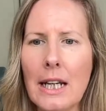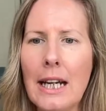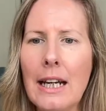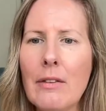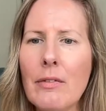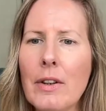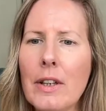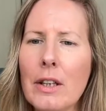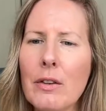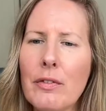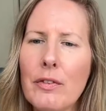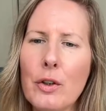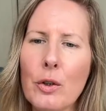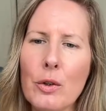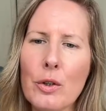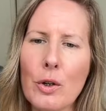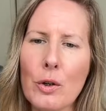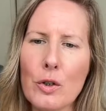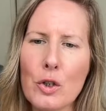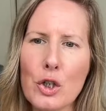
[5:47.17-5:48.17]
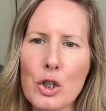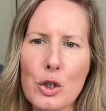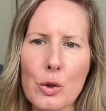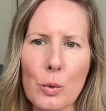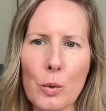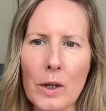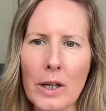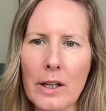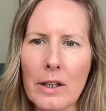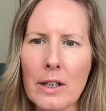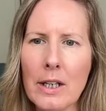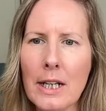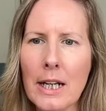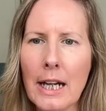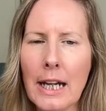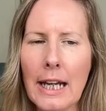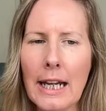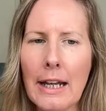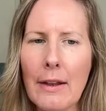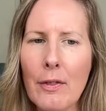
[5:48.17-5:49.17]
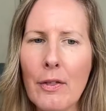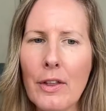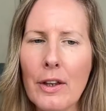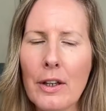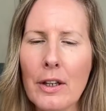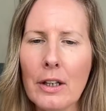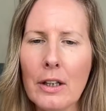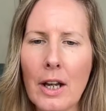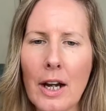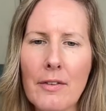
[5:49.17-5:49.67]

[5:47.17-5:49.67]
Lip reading: even if you're not sure, their